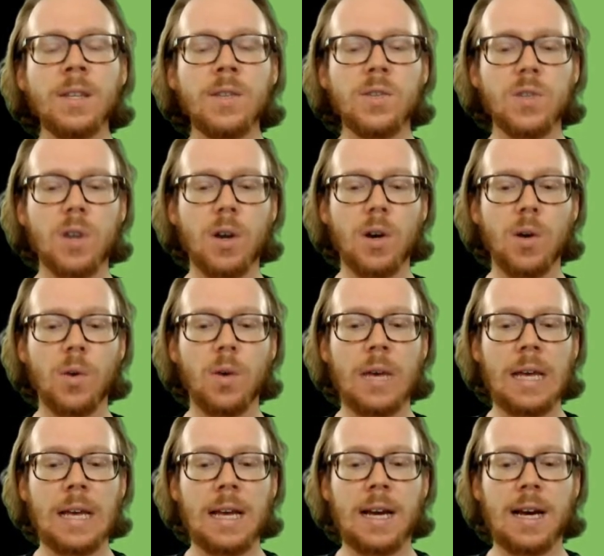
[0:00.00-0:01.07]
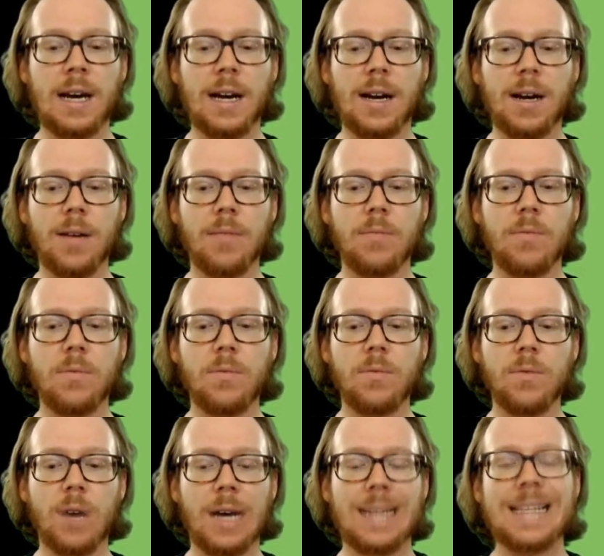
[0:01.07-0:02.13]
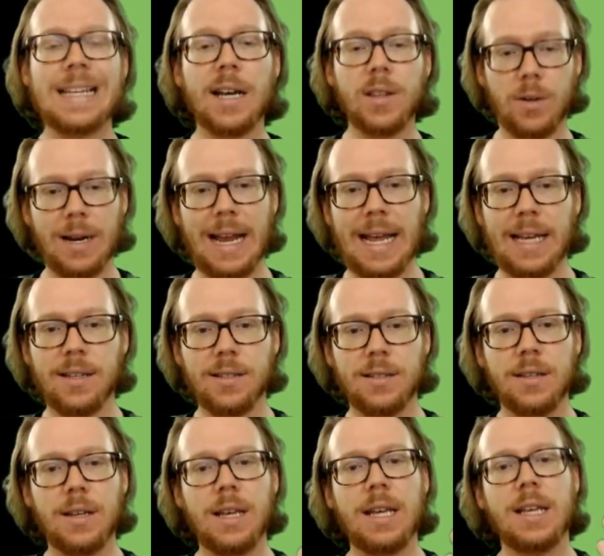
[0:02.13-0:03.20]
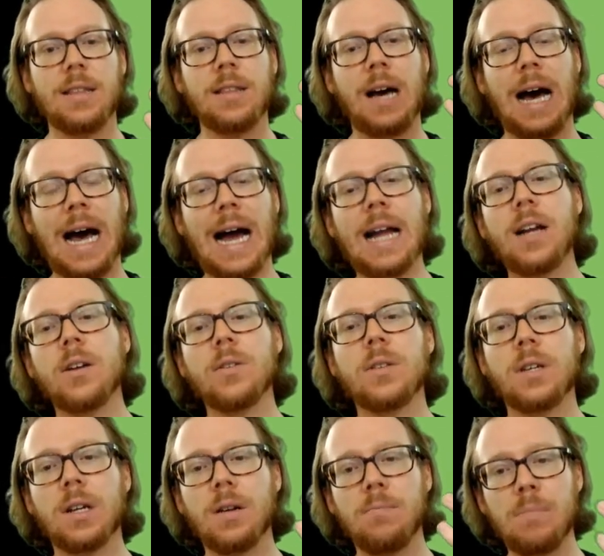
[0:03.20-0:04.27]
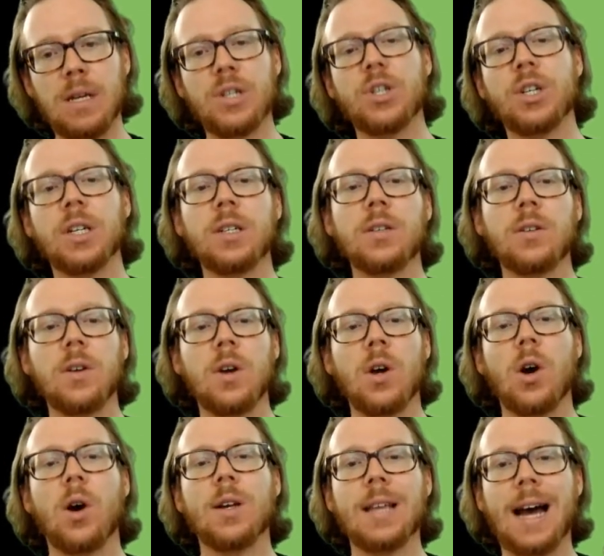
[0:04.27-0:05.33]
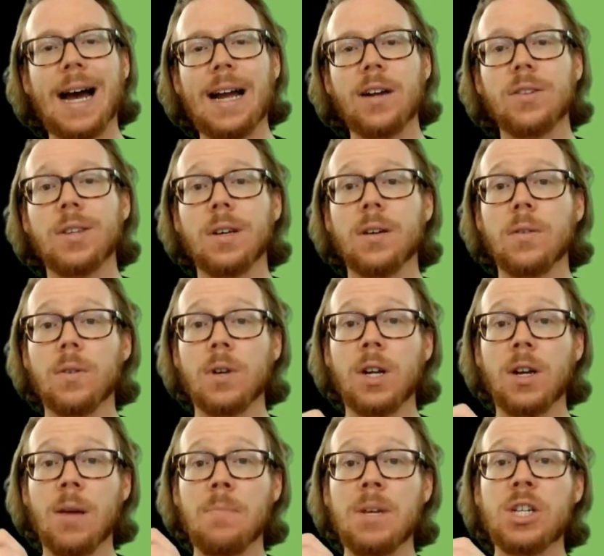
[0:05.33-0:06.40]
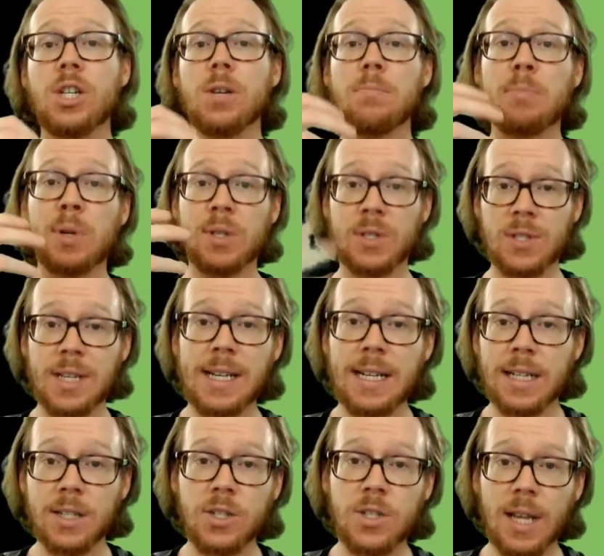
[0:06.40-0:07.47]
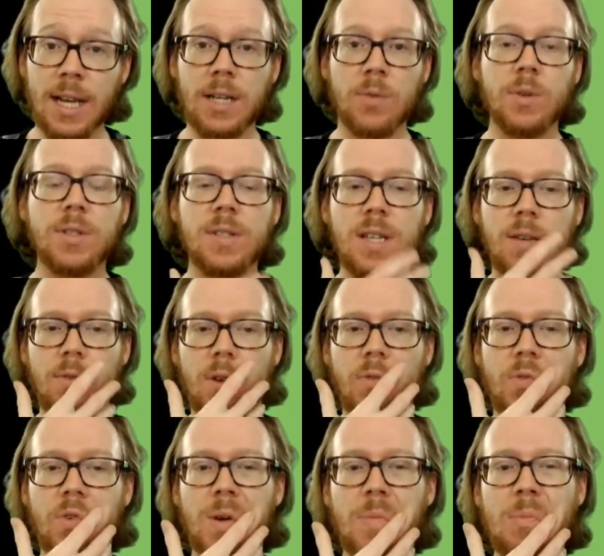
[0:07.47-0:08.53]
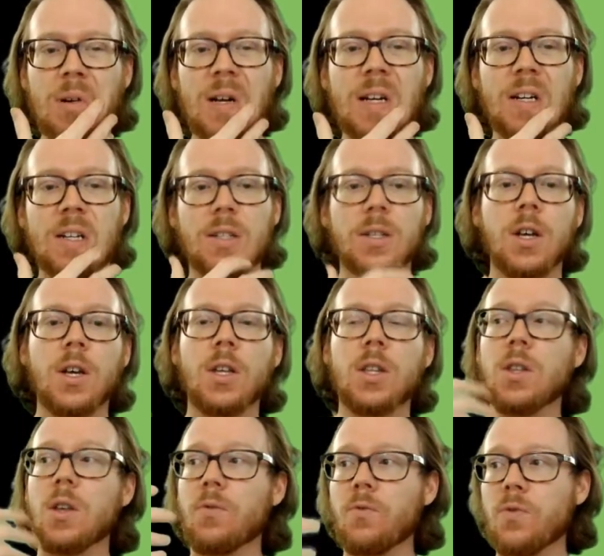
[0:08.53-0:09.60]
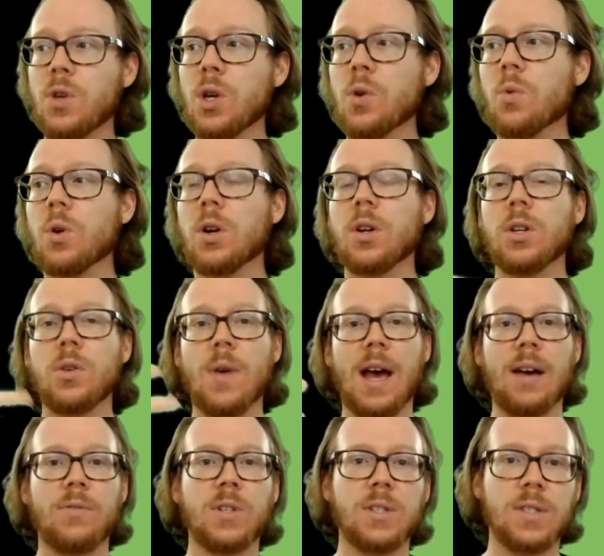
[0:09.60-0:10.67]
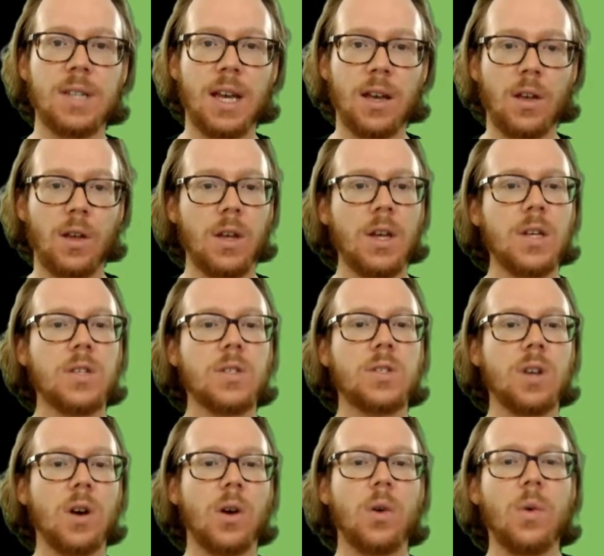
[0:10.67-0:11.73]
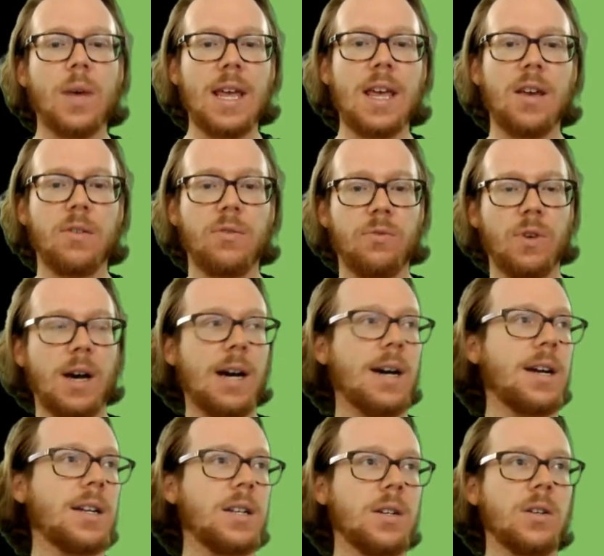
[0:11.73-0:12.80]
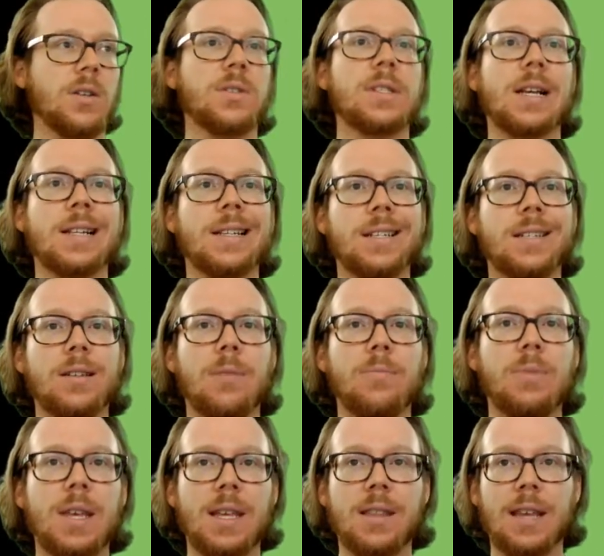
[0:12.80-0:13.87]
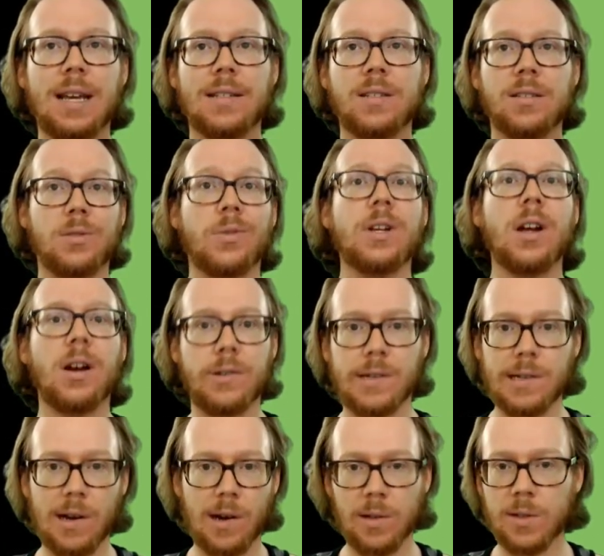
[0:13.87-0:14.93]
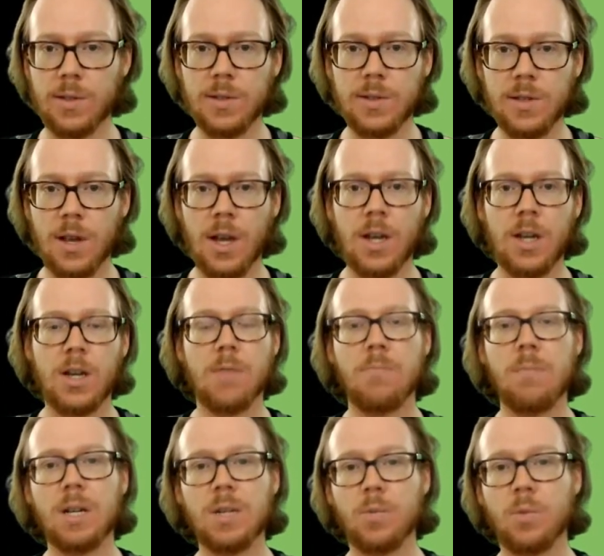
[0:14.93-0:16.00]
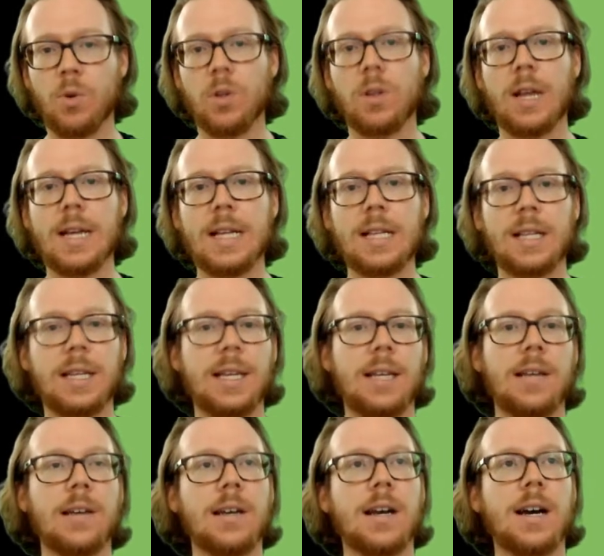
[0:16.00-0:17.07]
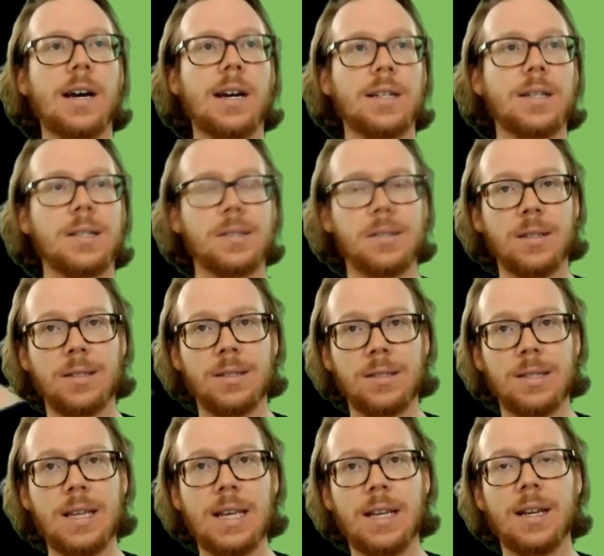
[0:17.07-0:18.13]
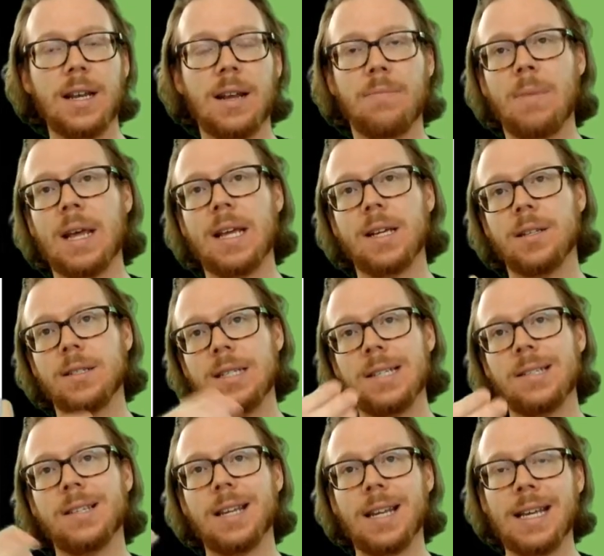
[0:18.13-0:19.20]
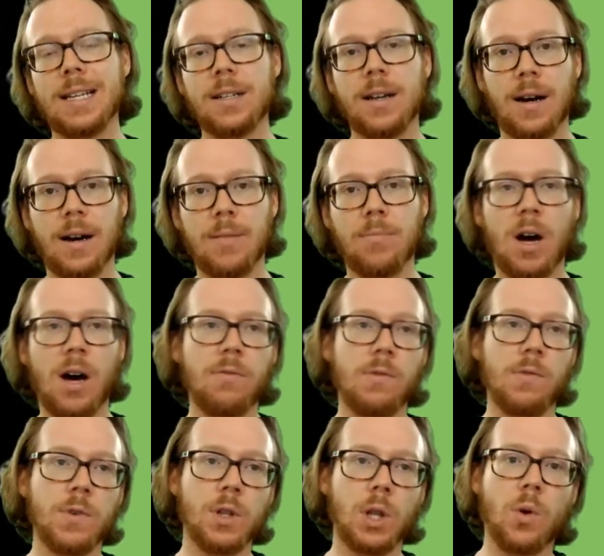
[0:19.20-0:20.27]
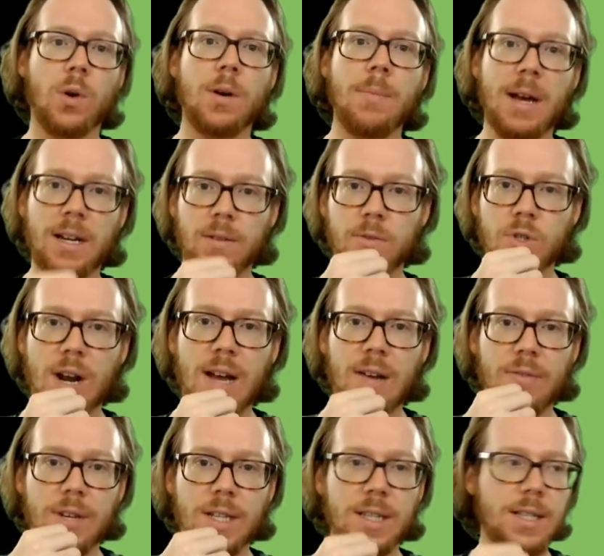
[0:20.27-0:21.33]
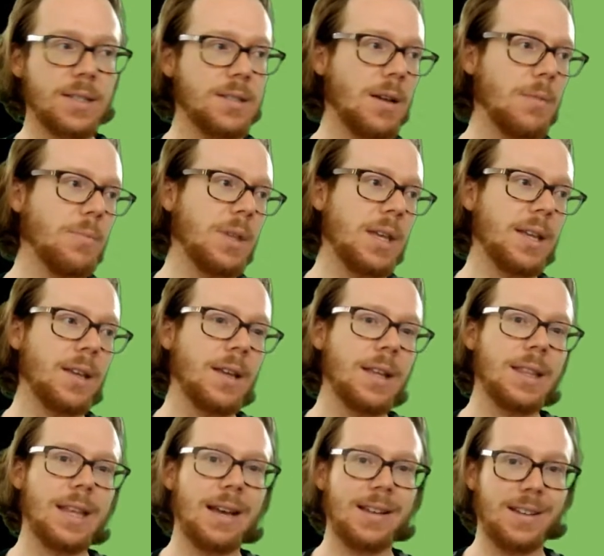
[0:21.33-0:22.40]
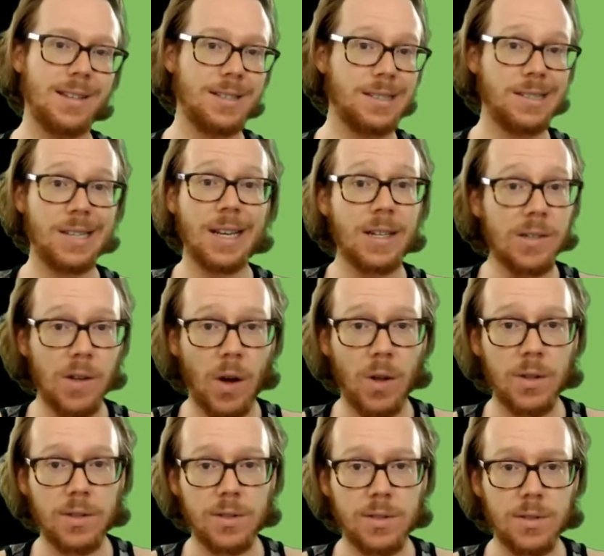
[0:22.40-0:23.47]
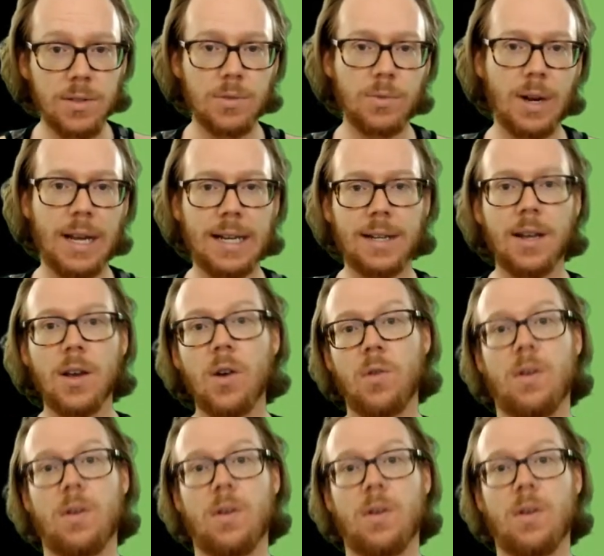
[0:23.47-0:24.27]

So on the other hand, the higher the commission or the higher the commission percentage that you're receiving for a product, the fewer you have to sell. So if you're selling something that's $300, you're much more likely to succeed and make decent income off of a lower amount of traffic than something that is $10, right?